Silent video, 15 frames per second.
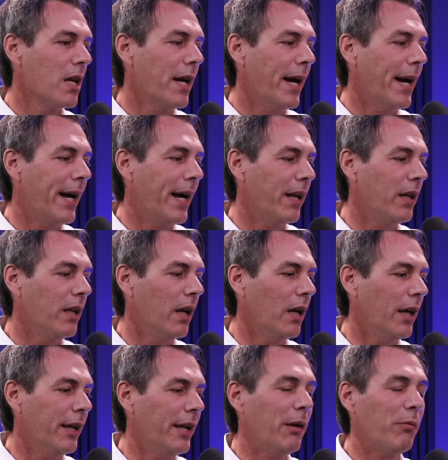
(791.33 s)
And
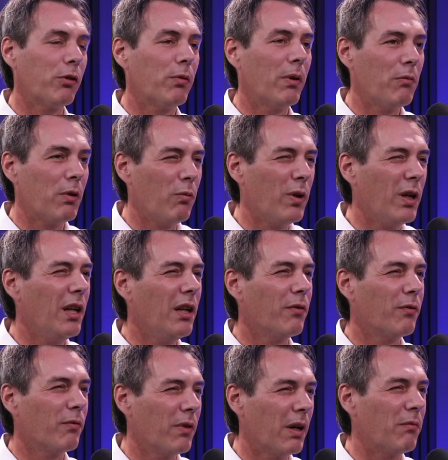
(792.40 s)
that was when we
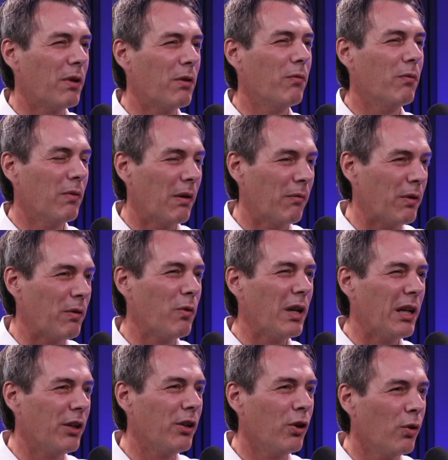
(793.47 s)

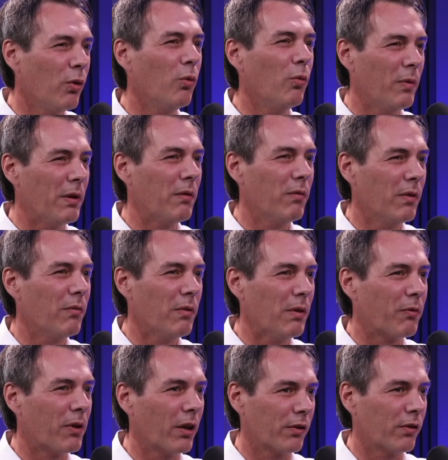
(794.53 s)
really knew
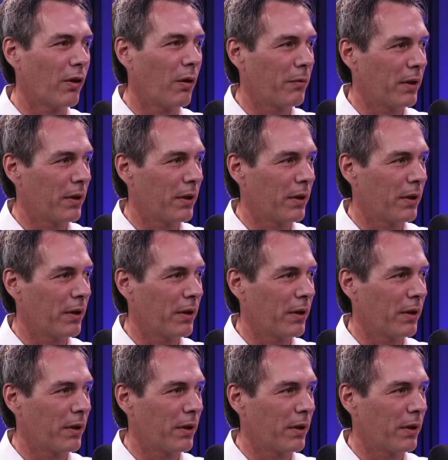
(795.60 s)
we've got something.